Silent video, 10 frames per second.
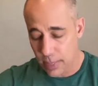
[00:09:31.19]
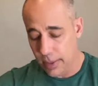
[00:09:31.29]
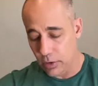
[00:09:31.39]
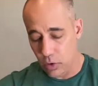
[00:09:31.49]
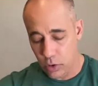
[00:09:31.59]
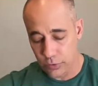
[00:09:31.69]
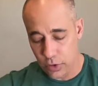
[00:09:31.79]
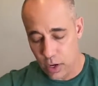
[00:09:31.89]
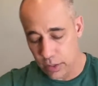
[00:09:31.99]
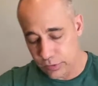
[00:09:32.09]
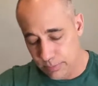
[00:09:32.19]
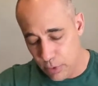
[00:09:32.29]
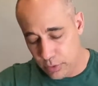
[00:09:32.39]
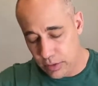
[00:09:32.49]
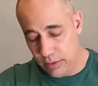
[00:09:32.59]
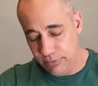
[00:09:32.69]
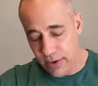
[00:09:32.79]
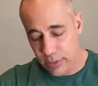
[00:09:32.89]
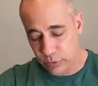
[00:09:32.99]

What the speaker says: In all dogs, the bony defect,